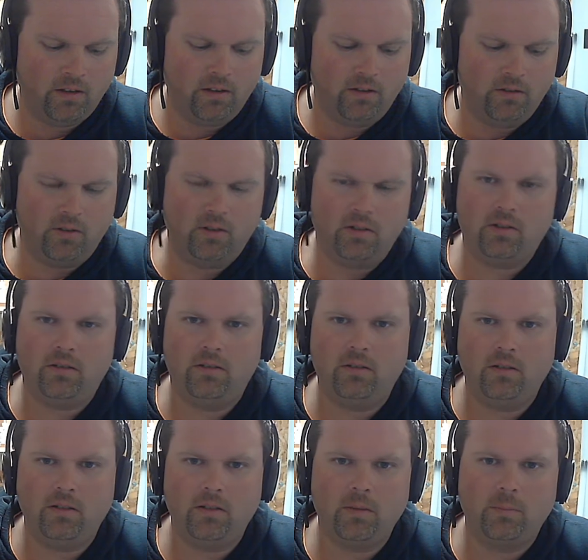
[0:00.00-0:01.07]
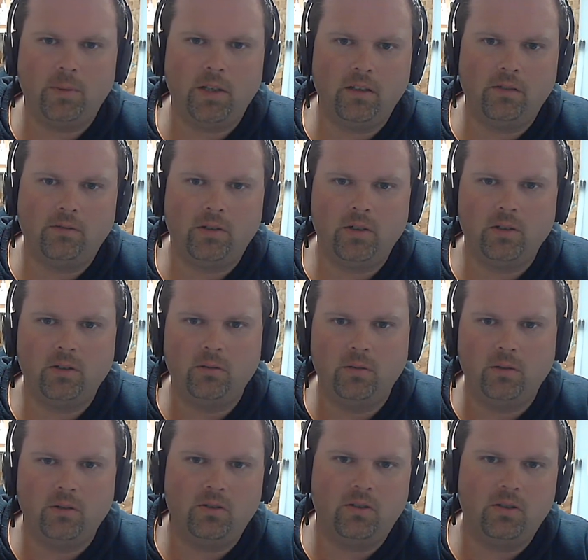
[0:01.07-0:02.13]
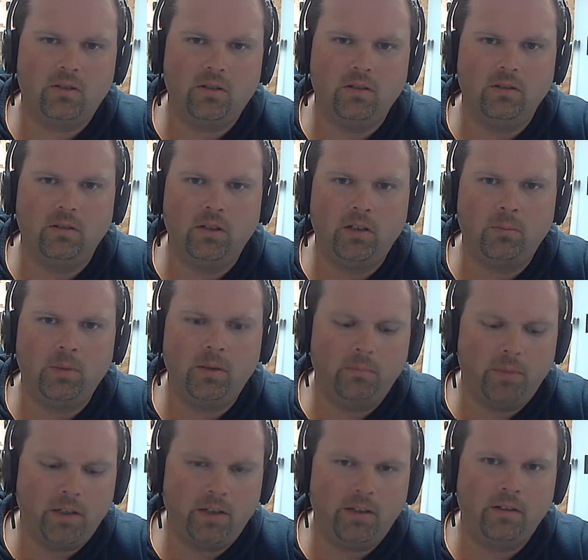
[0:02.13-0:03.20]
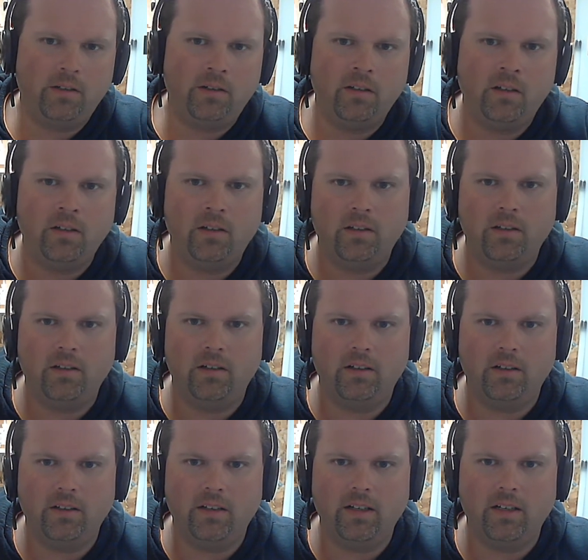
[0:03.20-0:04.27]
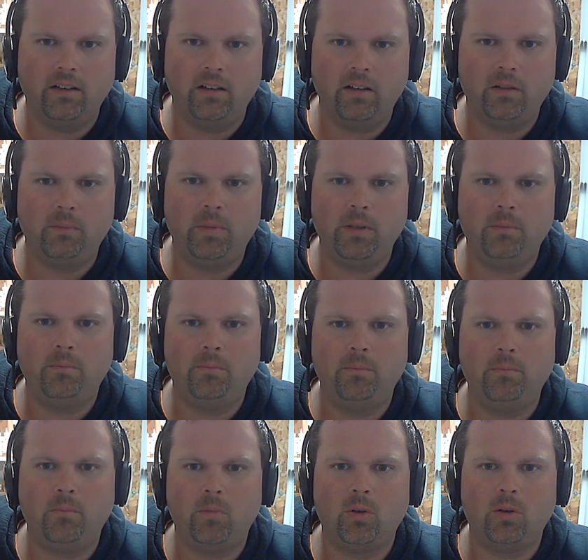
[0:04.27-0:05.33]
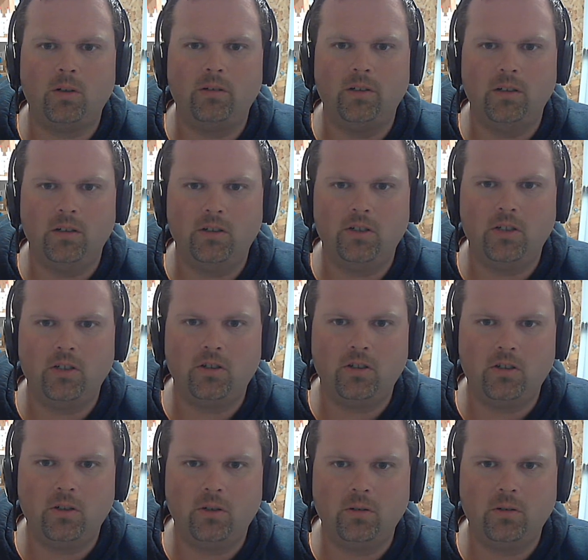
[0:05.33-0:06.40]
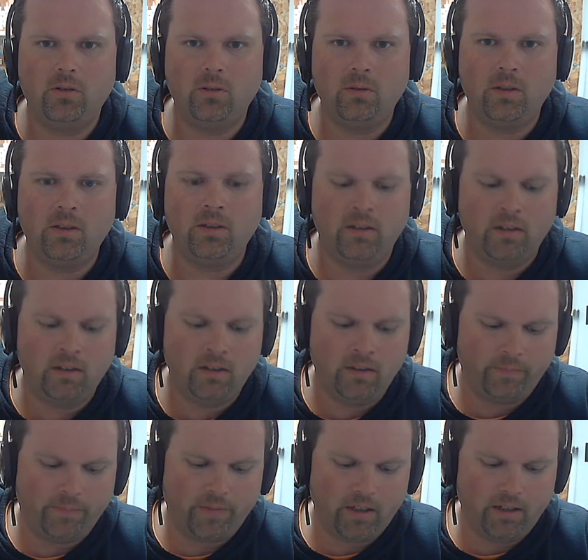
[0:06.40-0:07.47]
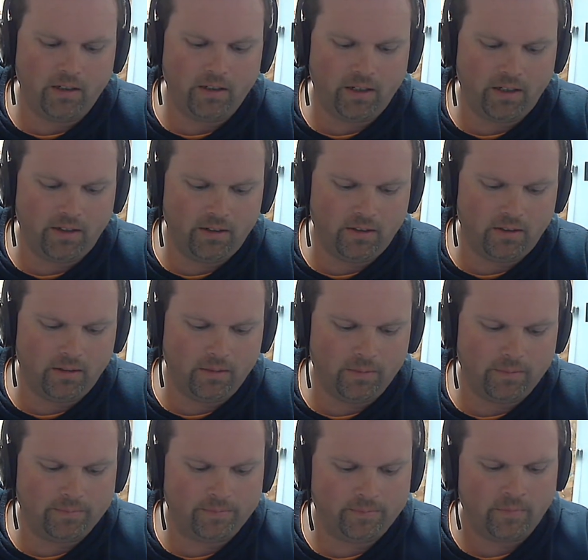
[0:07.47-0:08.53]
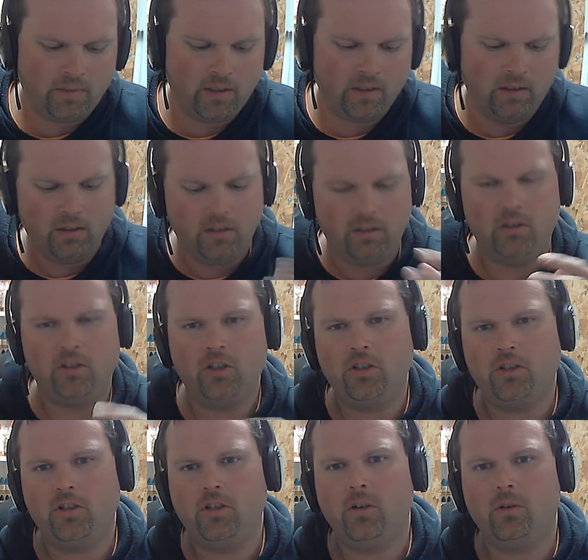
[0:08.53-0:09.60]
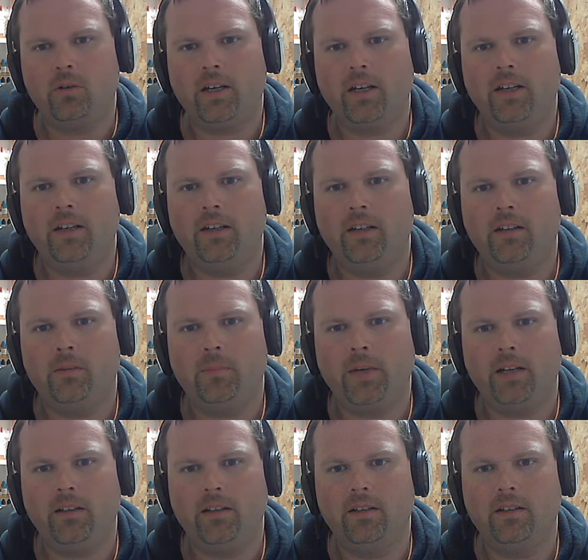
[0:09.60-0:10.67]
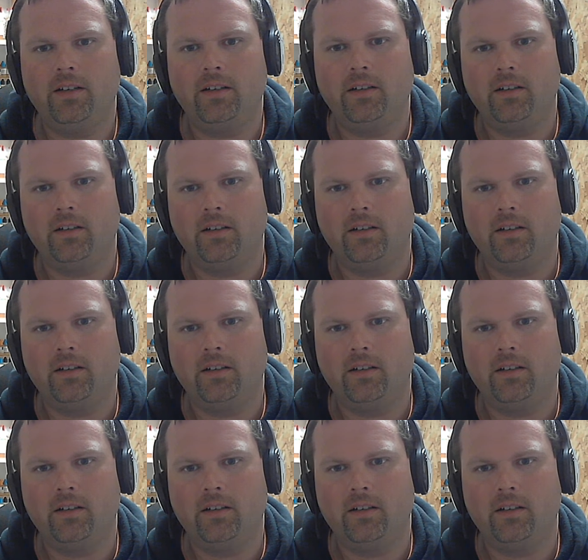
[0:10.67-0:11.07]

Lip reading: It was just the Capella version was just a little bit better. Got a little bit more of a ginger note to it, and it kind of the ginger note kind of hit your palate like